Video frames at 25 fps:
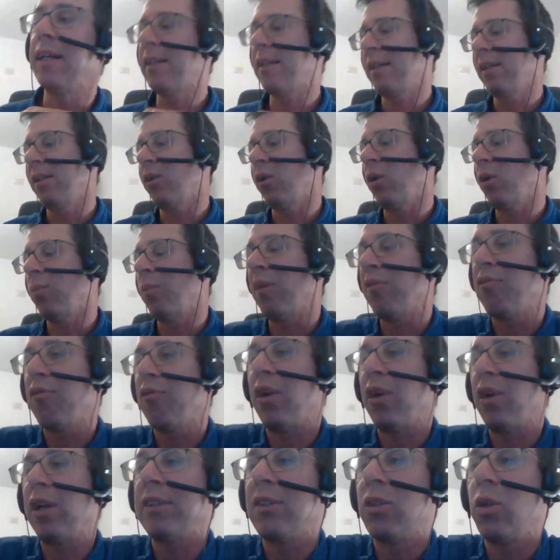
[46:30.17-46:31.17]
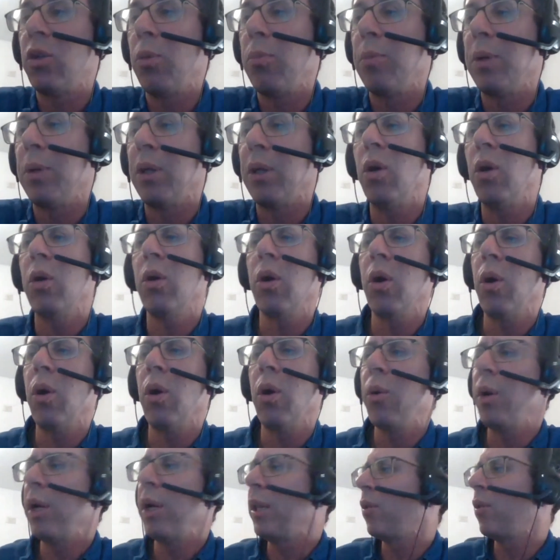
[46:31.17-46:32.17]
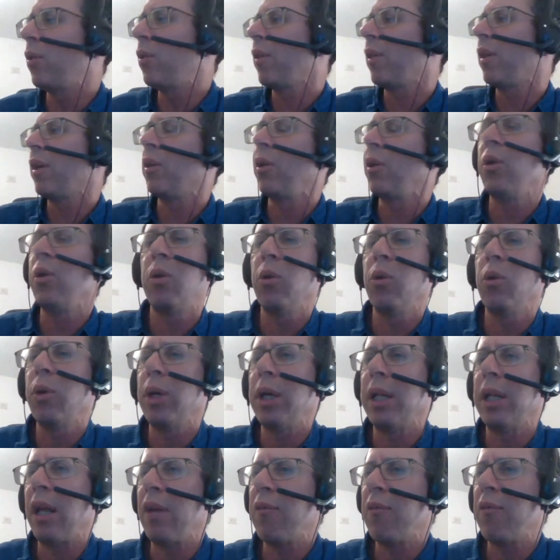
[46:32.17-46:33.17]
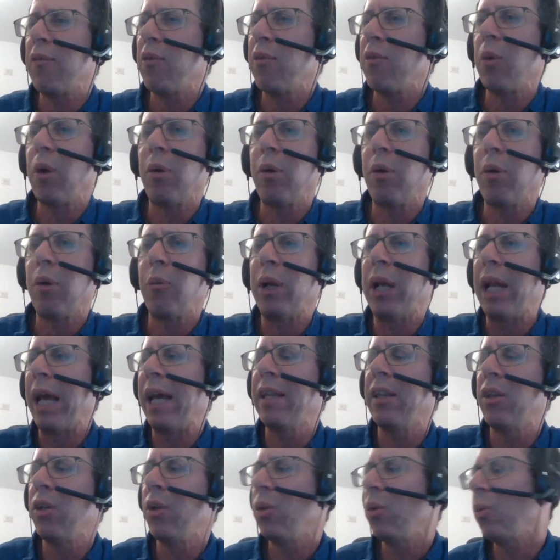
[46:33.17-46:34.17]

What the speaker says: my friends told me, don't go into there, don't do it. Everyone will hate